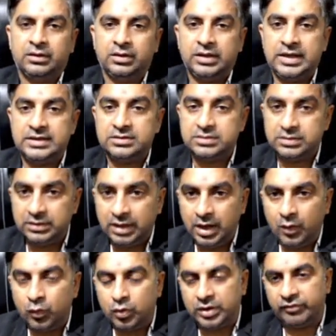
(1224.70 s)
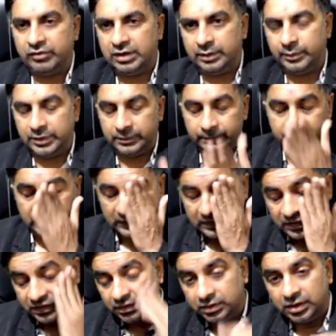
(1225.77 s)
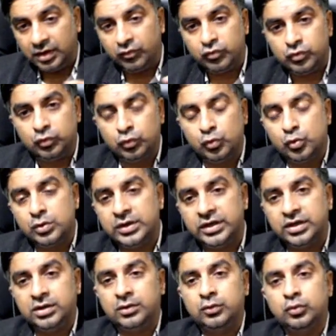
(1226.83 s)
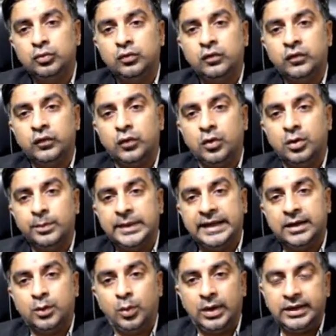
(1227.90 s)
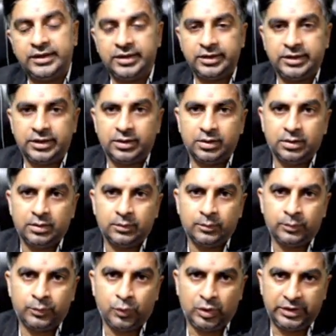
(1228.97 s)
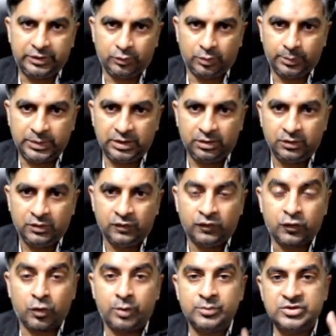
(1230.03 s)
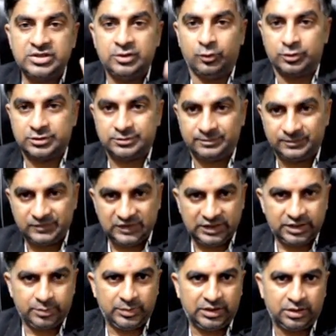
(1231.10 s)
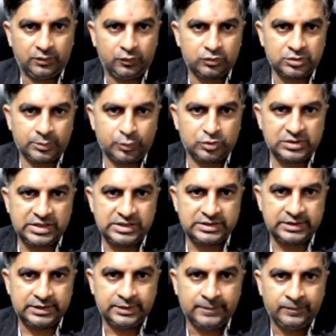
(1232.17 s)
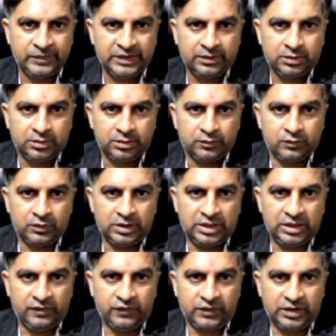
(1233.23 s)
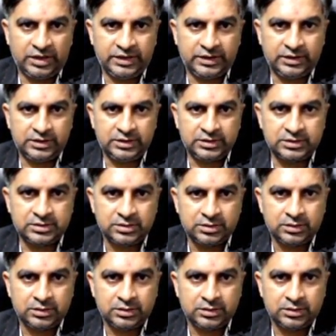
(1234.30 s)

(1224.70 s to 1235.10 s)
Guys, now what will happen? Now you need to form a quadratic polynomial from zeros. Let me give you, suppose I say alpha is